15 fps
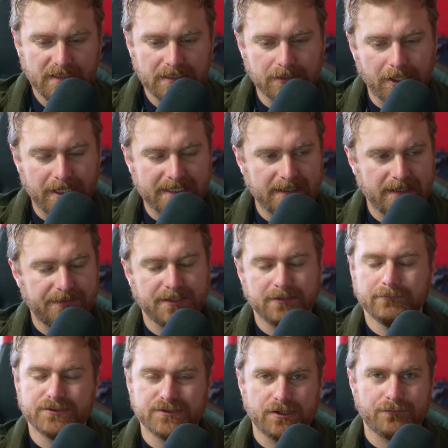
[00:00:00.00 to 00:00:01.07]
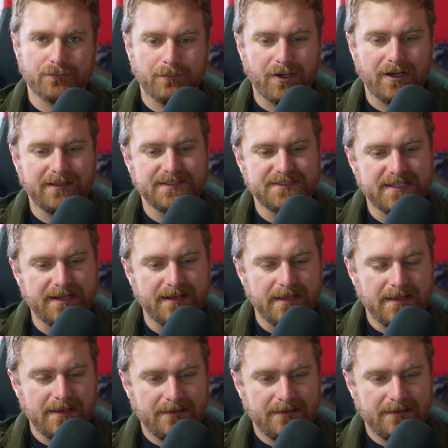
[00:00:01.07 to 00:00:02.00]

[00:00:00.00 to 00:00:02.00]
like I think it was General Milley said,